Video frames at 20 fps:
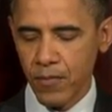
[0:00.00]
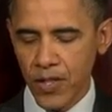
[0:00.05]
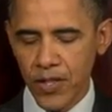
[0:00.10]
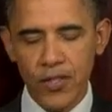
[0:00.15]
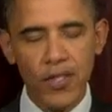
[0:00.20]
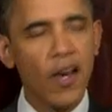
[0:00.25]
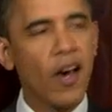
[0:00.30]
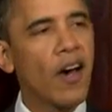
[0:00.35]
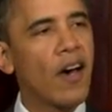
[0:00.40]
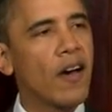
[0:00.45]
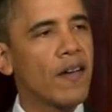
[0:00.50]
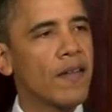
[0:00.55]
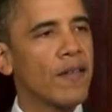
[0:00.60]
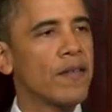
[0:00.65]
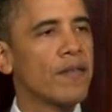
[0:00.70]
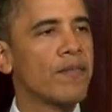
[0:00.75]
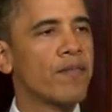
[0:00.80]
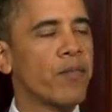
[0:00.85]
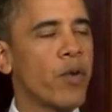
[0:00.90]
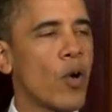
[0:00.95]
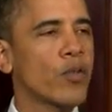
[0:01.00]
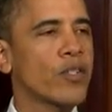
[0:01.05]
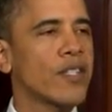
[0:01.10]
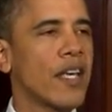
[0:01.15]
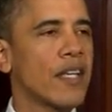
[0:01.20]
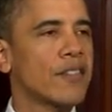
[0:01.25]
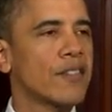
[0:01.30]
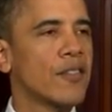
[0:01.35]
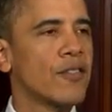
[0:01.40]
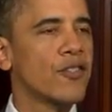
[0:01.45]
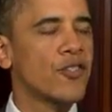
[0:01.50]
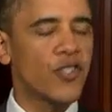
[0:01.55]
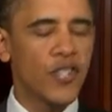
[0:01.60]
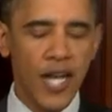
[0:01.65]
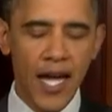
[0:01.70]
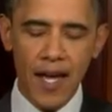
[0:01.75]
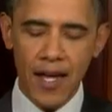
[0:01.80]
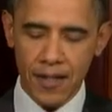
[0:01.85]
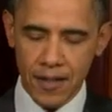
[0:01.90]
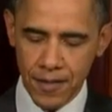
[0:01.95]
We saw protesters
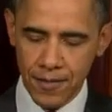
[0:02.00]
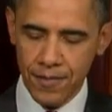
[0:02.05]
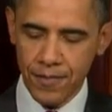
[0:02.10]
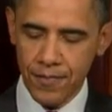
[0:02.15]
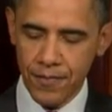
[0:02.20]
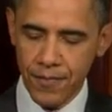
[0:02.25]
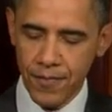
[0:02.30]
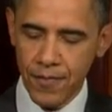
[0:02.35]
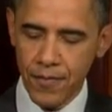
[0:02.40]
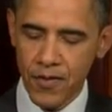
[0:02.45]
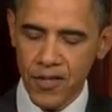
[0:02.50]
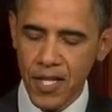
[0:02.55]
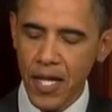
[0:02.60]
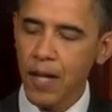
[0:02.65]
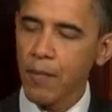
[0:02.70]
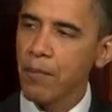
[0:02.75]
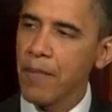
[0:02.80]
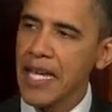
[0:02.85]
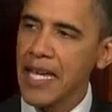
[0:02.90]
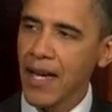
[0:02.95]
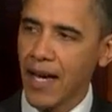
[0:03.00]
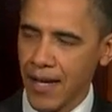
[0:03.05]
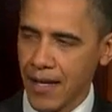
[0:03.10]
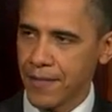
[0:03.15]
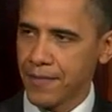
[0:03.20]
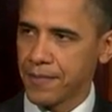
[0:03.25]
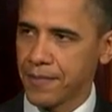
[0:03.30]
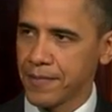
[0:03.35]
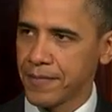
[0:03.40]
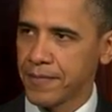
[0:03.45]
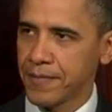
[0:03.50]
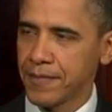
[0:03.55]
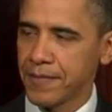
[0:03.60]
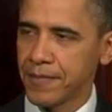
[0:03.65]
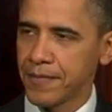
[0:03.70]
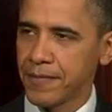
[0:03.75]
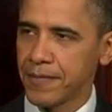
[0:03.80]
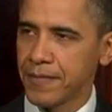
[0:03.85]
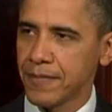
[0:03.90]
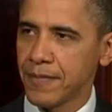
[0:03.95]
chant, "Salmiya,
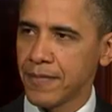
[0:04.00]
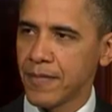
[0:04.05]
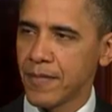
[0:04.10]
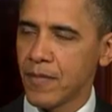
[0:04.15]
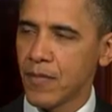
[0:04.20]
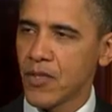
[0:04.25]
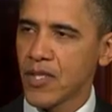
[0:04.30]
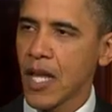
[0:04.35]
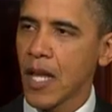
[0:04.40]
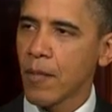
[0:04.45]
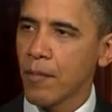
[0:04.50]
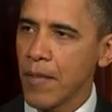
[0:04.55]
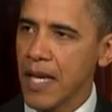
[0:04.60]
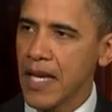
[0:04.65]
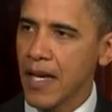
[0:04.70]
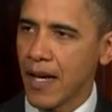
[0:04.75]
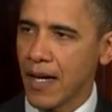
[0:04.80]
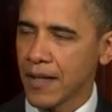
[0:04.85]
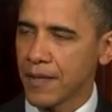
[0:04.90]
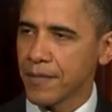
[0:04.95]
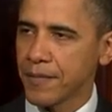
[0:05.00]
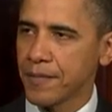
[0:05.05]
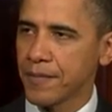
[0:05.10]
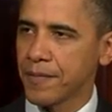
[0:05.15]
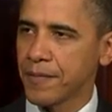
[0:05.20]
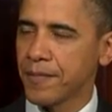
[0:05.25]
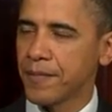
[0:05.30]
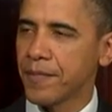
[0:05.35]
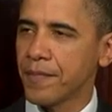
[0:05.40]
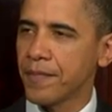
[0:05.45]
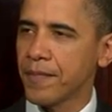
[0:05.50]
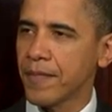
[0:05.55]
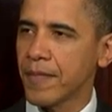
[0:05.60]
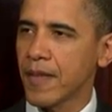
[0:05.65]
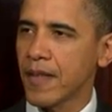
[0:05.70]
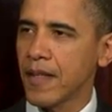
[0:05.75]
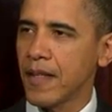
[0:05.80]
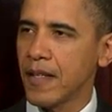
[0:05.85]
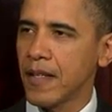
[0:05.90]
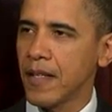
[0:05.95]
Salmiya.
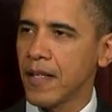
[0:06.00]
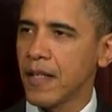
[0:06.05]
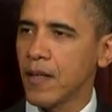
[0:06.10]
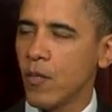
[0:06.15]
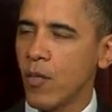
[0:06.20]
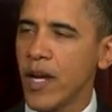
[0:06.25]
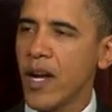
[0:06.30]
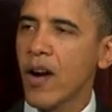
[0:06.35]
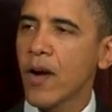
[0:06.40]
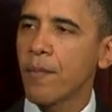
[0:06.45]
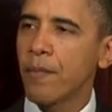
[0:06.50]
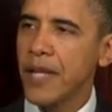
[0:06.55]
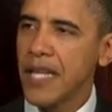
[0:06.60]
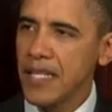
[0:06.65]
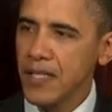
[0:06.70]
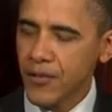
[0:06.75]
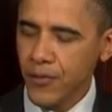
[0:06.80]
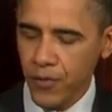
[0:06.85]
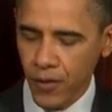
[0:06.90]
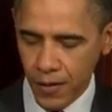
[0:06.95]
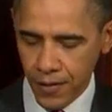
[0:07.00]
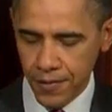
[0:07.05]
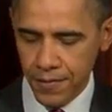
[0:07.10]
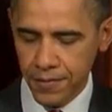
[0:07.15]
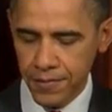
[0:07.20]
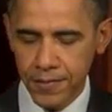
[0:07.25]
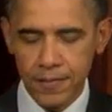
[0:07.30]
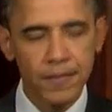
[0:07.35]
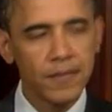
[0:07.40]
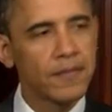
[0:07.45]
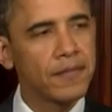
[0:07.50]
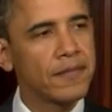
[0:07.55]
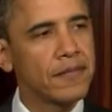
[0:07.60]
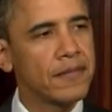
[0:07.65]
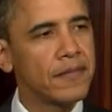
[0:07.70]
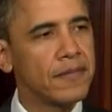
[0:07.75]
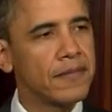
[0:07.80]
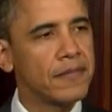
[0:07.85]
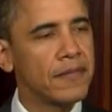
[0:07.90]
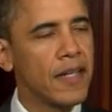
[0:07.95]
We are peaceful,"
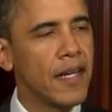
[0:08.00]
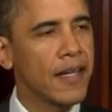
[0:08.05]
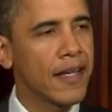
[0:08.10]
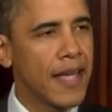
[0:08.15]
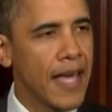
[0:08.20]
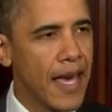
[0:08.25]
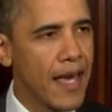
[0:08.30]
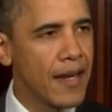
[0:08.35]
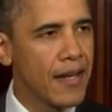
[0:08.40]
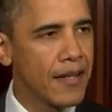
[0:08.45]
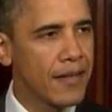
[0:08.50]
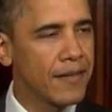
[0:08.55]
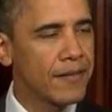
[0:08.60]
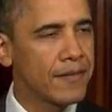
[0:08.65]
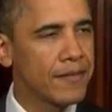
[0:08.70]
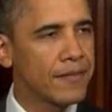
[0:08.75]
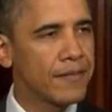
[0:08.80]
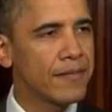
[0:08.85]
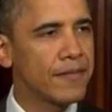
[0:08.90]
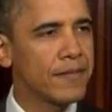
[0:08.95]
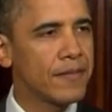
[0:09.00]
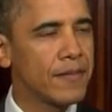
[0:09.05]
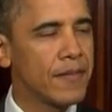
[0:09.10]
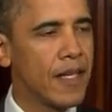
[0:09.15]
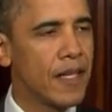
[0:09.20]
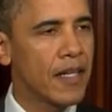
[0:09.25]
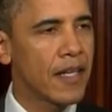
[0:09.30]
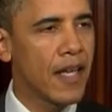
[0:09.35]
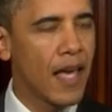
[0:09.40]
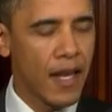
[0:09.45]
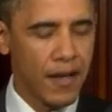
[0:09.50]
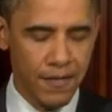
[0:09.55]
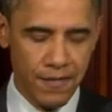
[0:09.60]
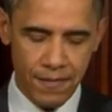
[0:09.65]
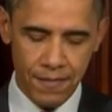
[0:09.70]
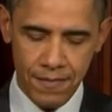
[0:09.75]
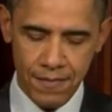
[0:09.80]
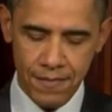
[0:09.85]
again and again.